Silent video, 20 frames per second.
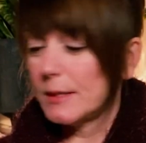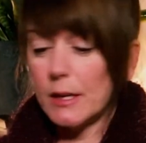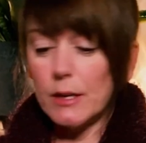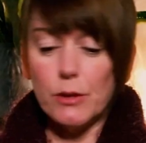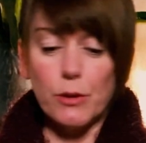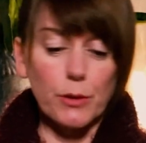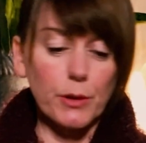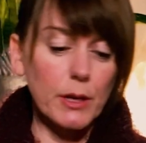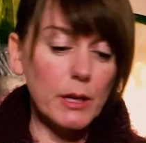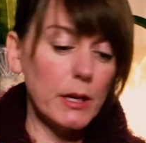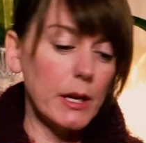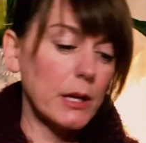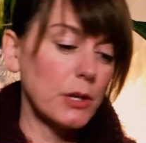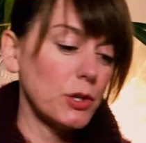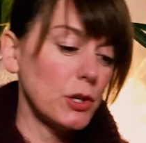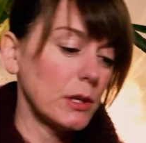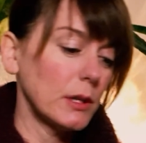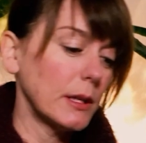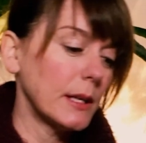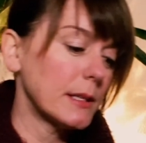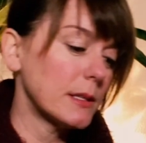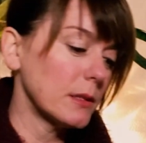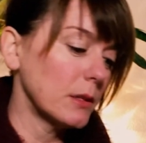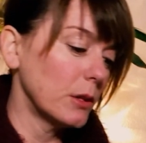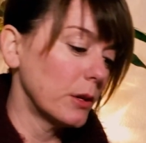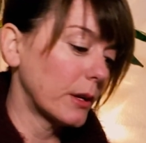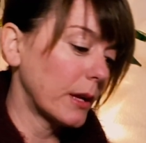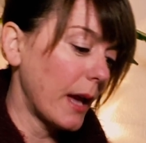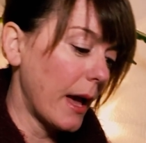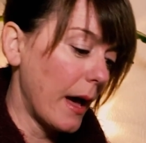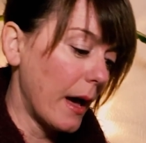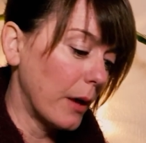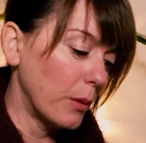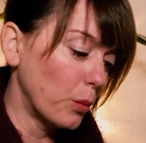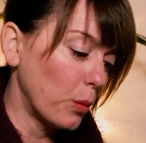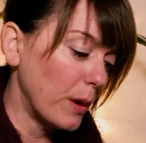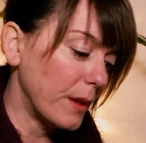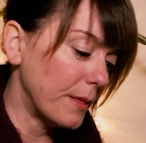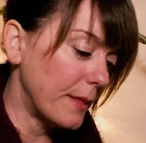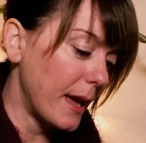in your connection, let's look at
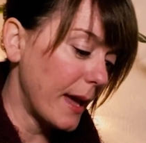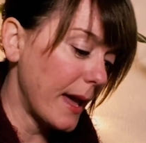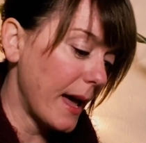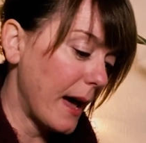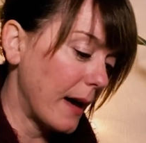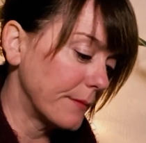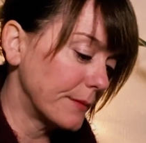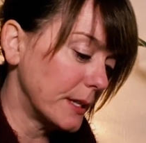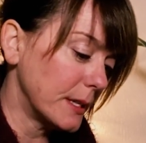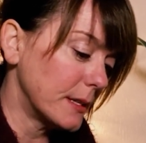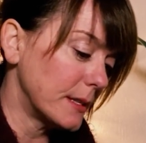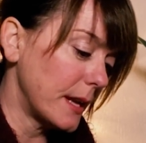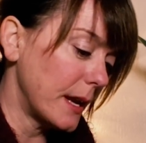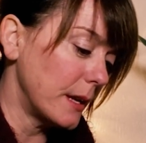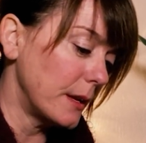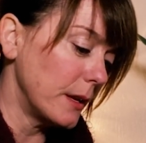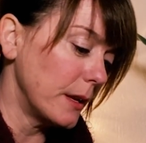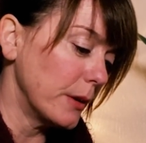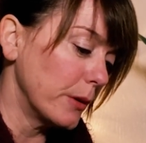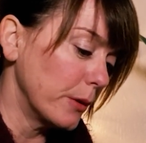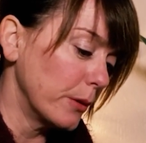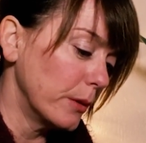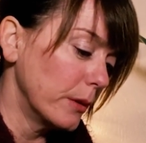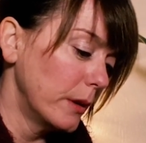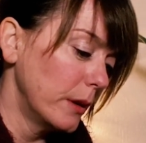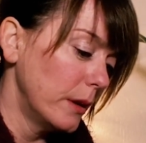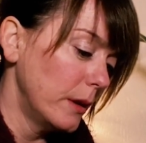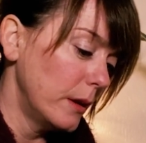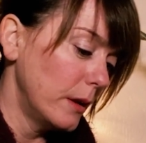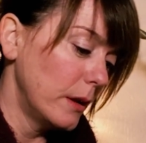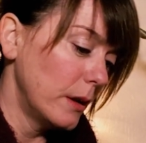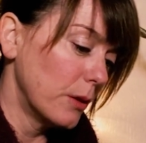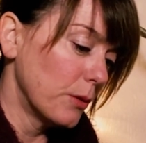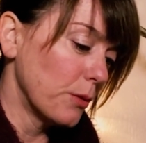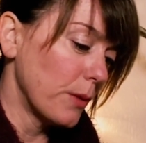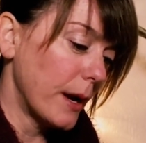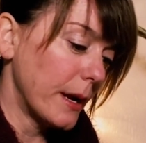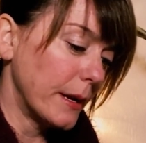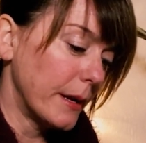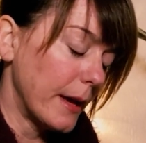what they have to say to you
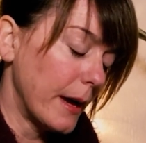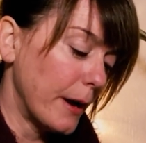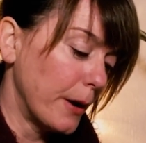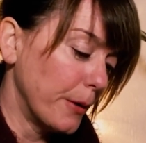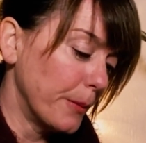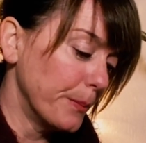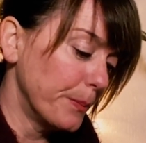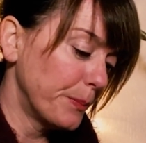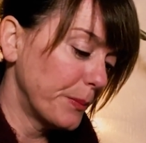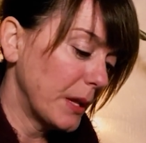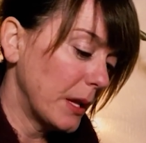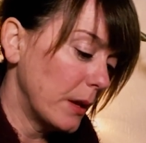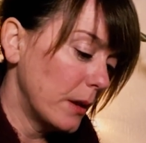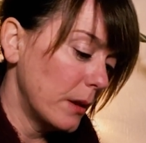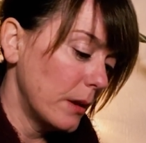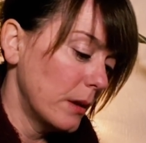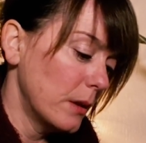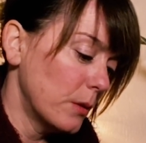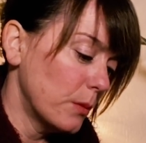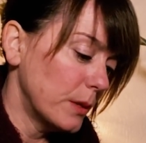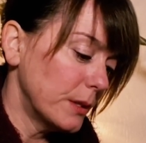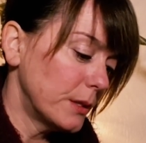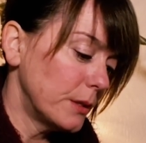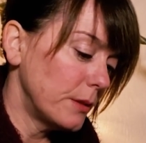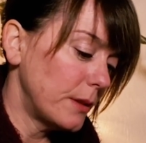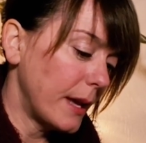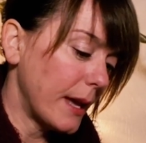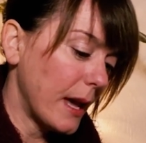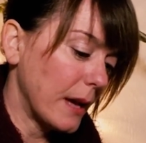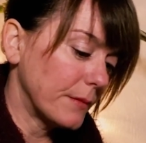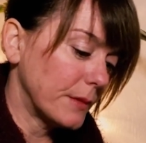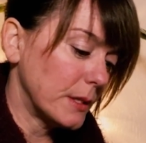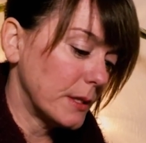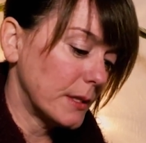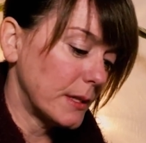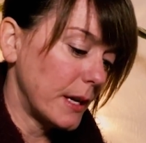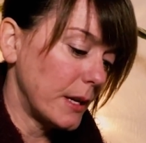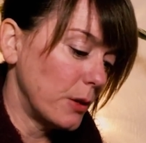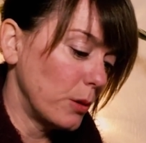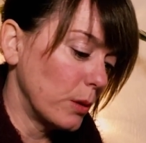right now. What do they have to
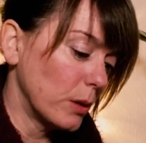say to